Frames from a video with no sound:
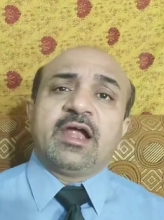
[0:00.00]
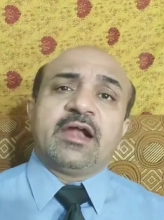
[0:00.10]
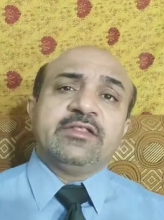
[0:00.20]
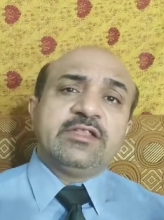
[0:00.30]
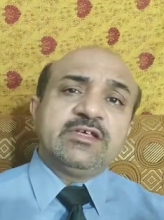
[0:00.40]

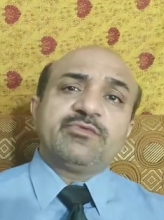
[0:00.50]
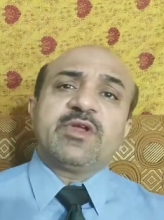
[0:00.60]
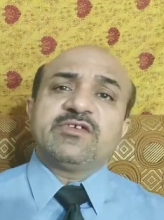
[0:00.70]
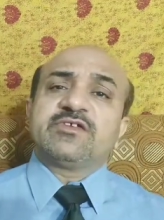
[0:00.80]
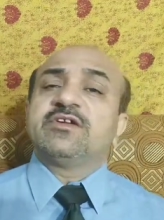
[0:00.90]
and these
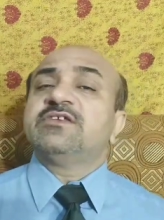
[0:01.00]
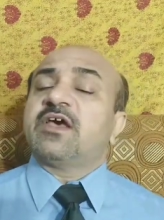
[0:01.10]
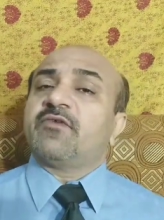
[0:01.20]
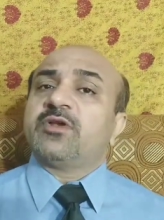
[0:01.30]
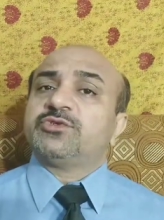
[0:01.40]
very studies
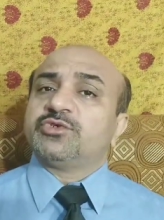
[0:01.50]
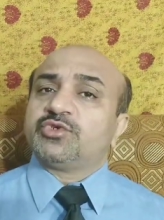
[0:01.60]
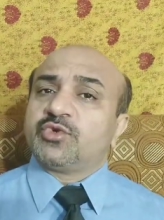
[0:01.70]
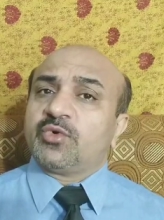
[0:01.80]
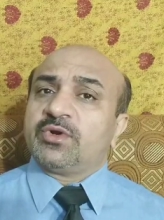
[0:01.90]
have also
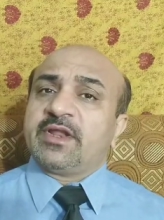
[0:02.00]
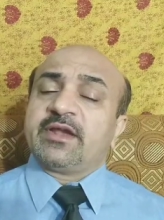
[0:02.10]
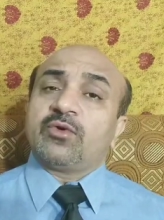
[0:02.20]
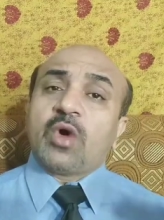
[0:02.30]
shown that